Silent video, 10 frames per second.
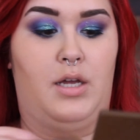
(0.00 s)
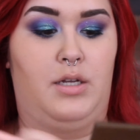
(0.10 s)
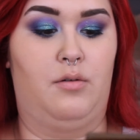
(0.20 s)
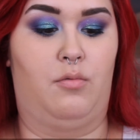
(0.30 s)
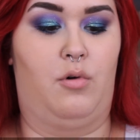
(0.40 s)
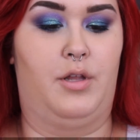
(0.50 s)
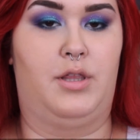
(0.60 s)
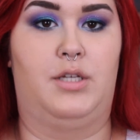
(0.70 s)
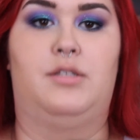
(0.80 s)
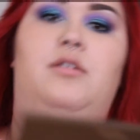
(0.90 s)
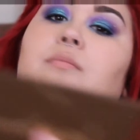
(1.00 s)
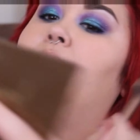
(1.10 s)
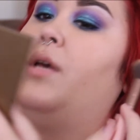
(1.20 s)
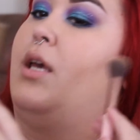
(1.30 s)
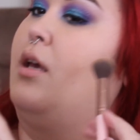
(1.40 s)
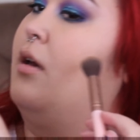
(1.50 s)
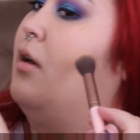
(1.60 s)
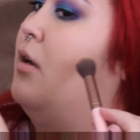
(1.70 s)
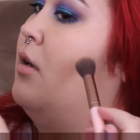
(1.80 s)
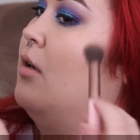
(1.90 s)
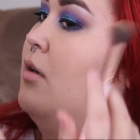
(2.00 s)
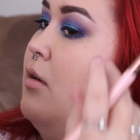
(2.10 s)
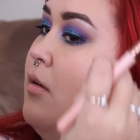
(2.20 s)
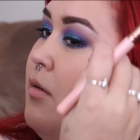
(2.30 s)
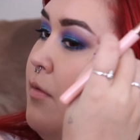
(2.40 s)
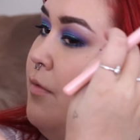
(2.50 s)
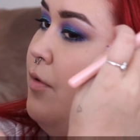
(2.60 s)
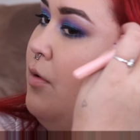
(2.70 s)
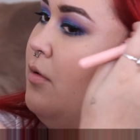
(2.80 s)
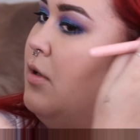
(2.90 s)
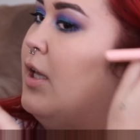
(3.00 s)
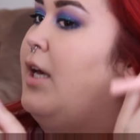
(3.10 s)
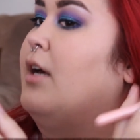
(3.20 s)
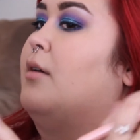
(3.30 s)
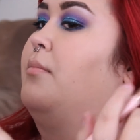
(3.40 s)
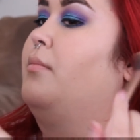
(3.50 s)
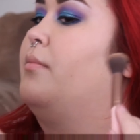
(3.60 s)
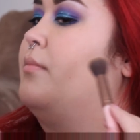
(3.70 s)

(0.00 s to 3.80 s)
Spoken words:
didn't want this to be full glam,